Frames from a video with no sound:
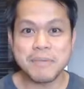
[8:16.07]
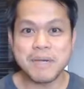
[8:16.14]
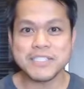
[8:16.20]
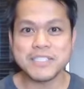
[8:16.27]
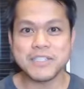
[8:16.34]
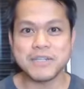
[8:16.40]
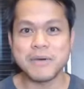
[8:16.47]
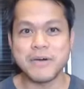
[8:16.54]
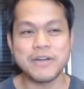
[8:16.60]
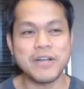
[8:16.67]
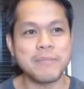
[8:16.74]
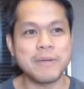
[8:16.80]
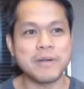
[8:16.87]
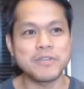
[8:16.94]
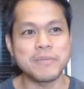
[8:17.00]
Nabasa niyo na ba?
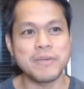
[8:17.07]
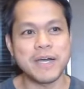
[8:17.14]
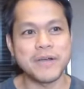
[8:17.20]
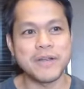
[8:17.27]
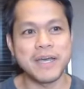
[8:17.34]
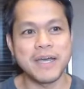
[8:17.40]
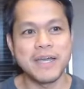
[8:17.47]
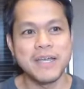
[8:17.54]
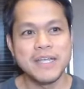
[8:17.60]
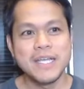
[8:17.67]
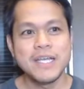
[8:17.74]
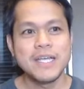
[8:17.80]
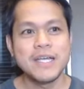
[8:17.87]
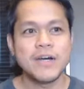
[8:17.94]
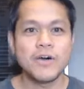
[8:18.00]
Nakapanood ba kayo na,
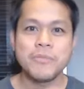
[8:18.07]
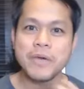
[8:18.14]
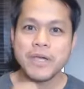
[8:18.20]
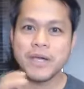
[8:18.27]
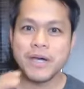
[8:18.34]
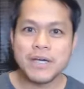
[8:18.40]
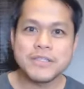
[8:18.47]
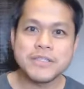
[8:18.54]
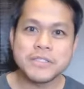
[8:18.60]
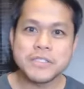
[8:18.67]
oh my God,